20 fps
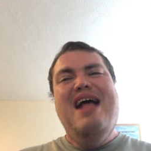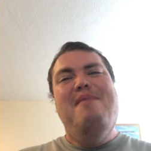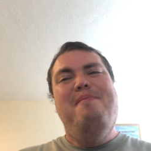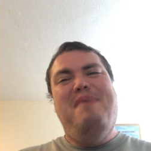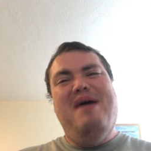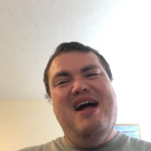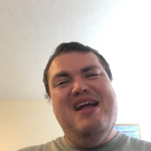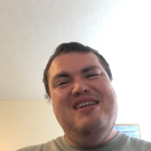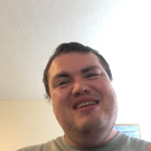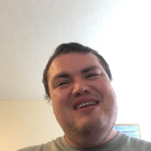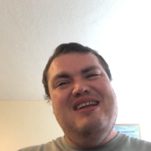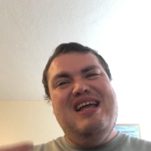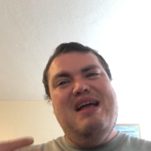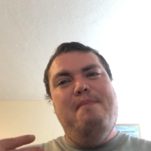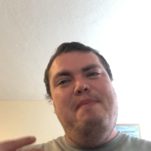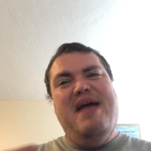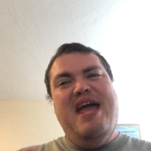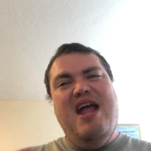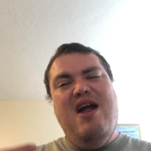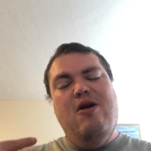But
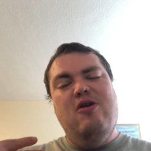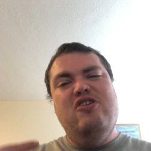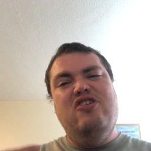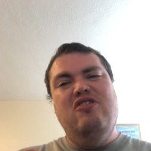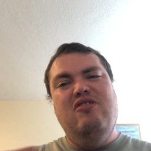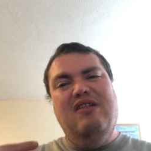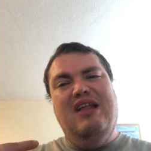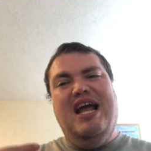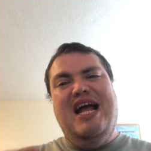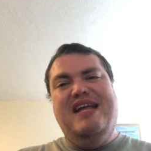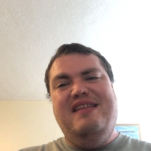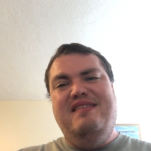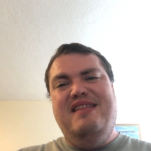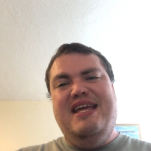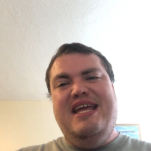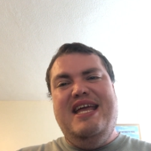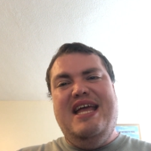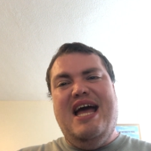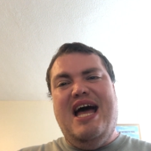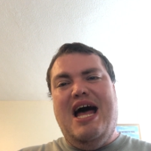compared to like
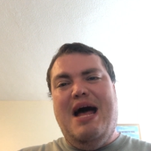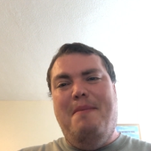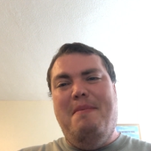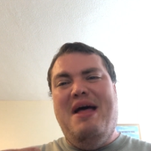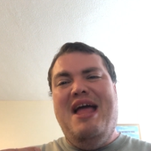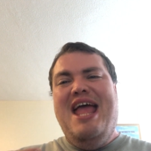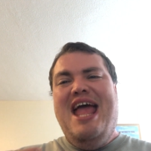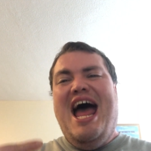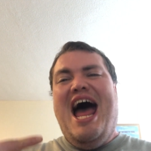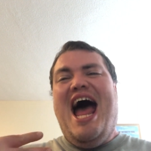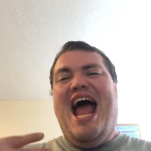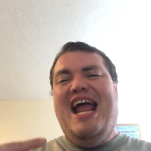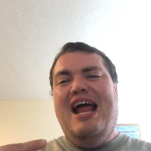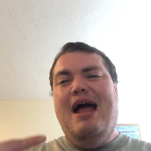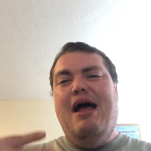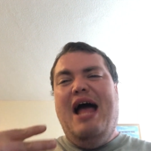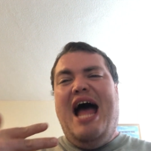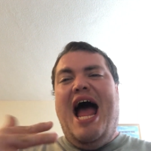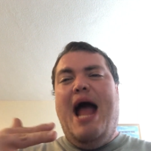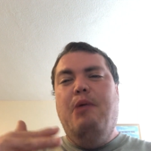the, um, I
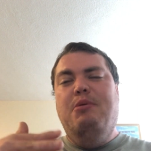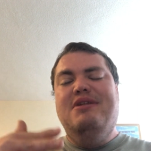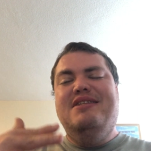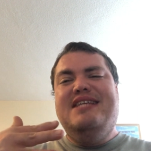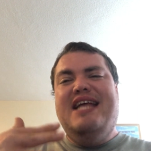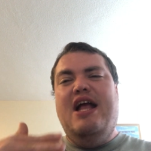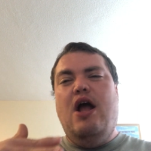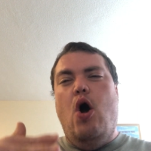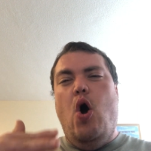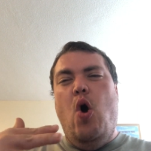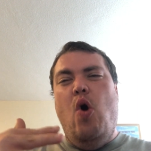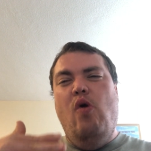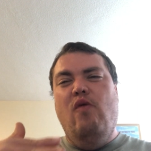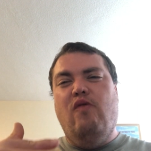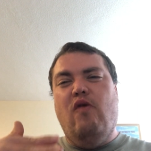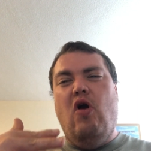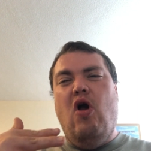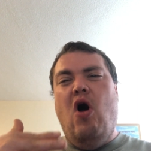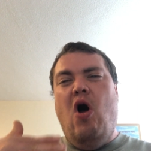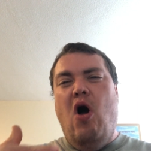I would say
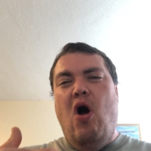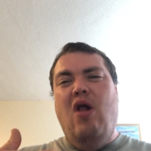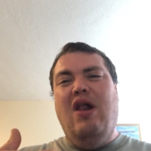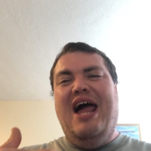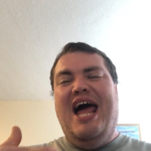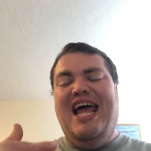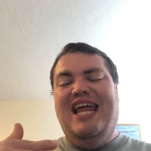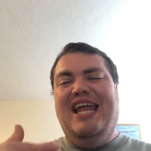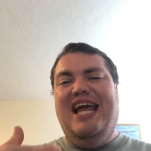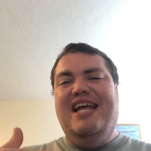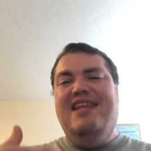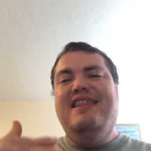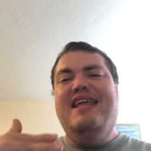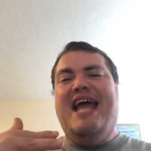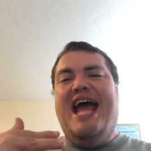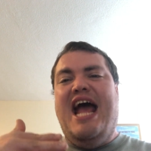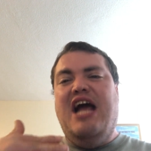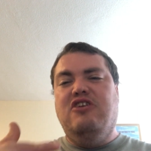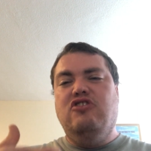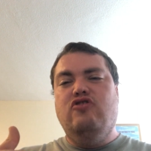overall, I like
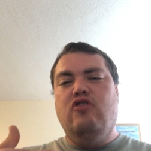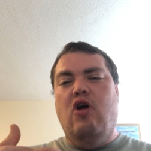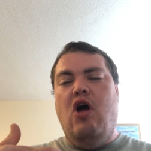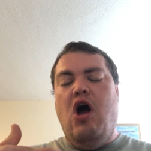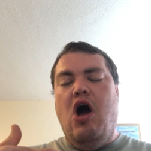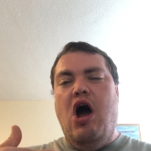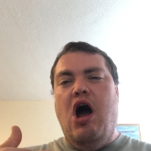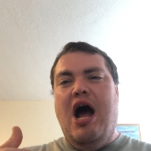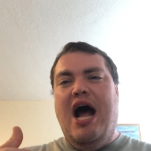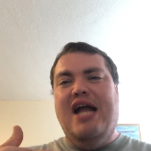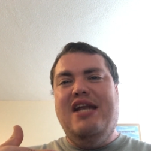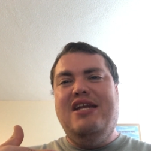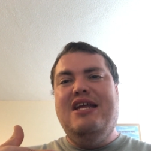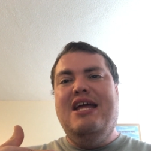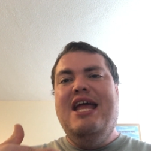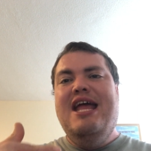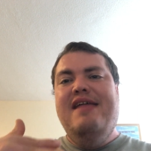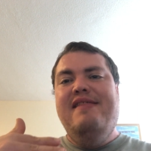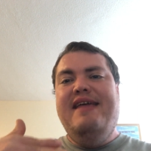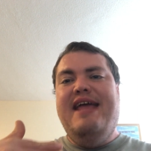the extra hot,
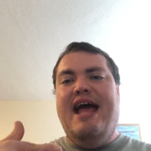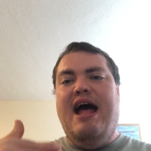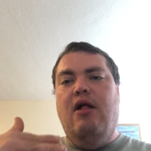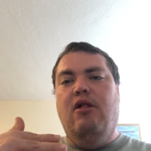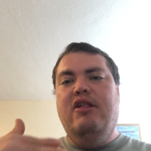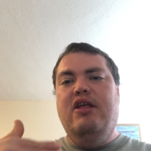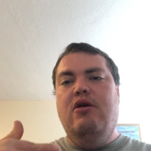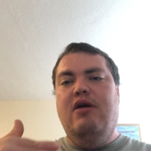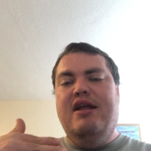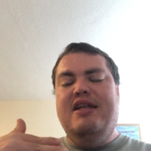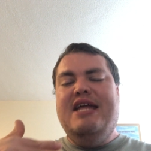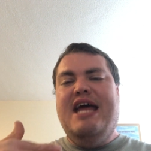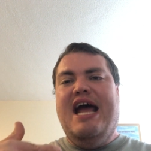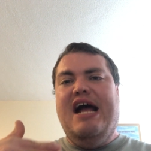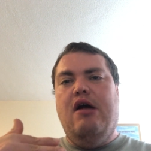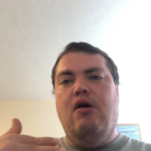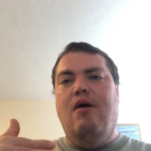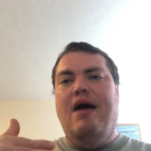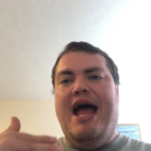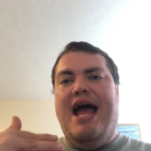the El
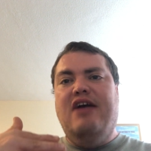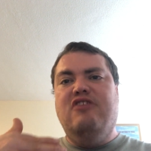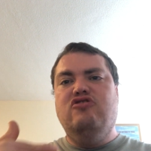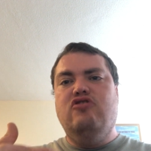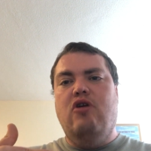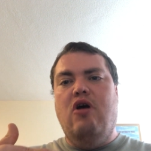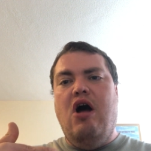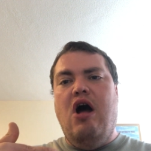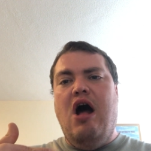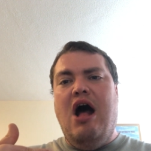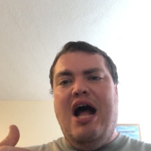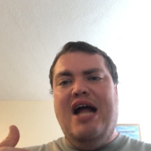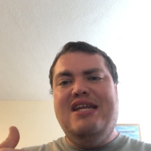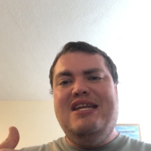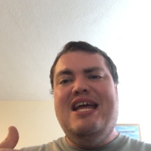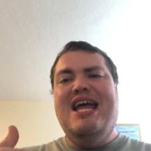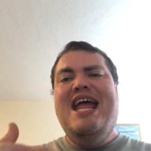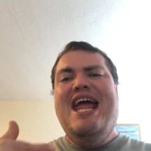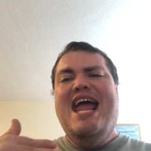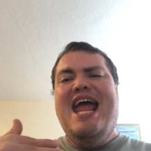Yucateco extra hot,
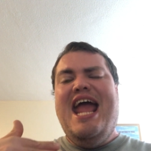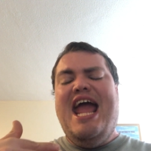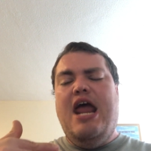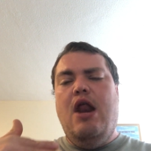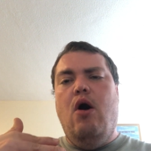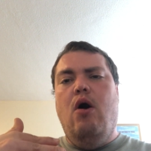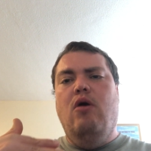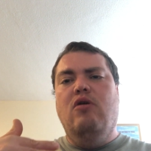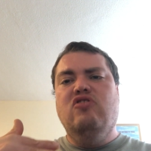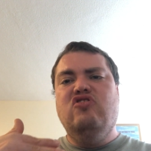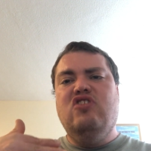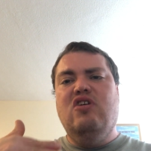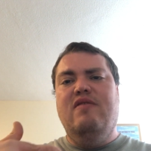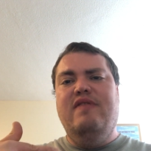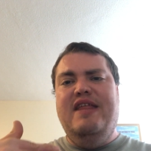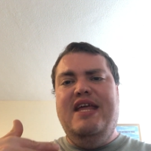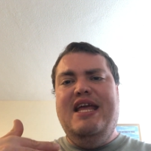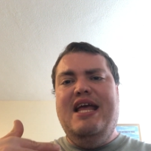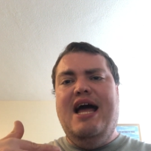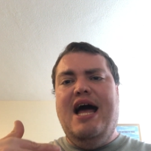and also
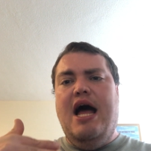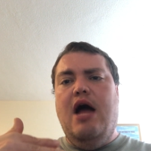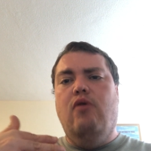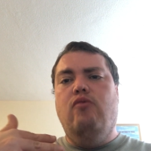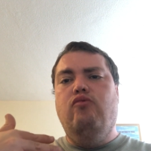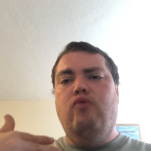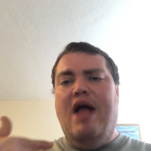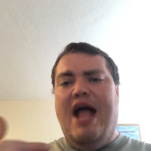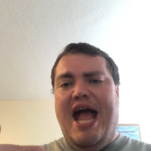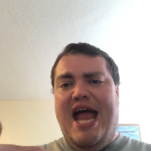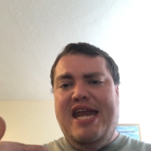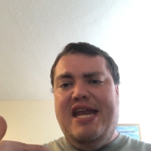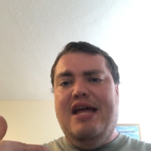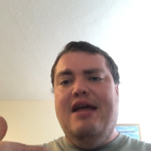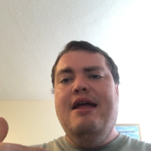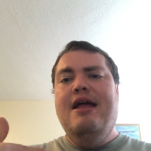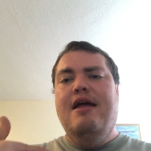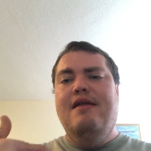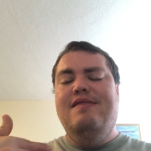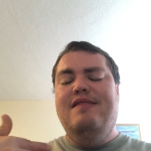the uh,
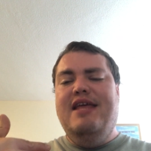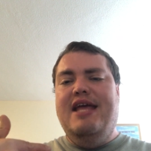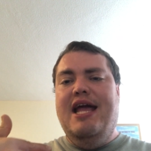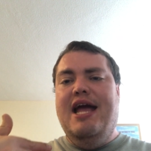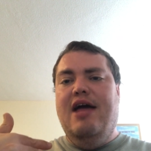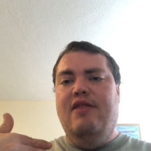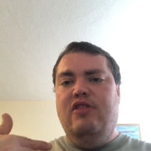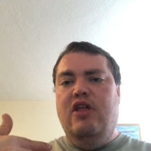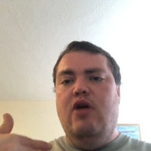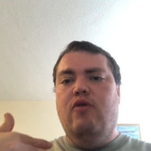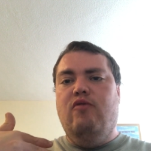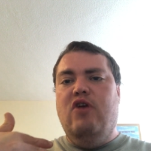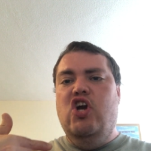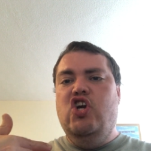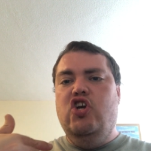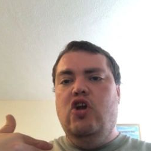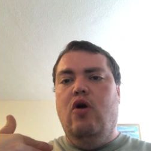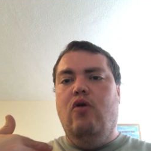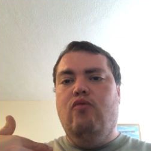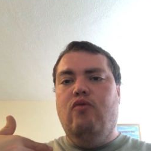red, the uh, the
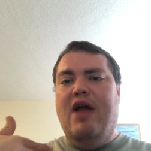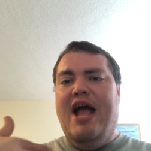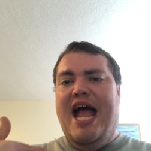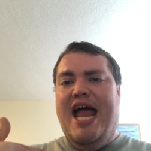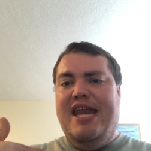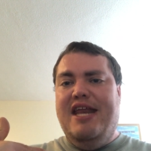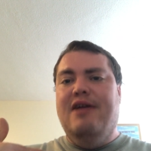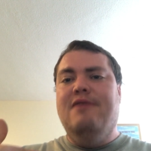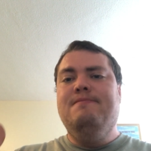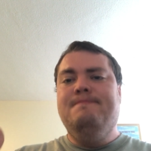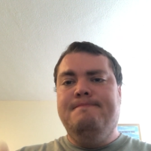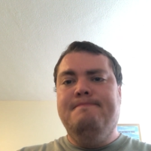original red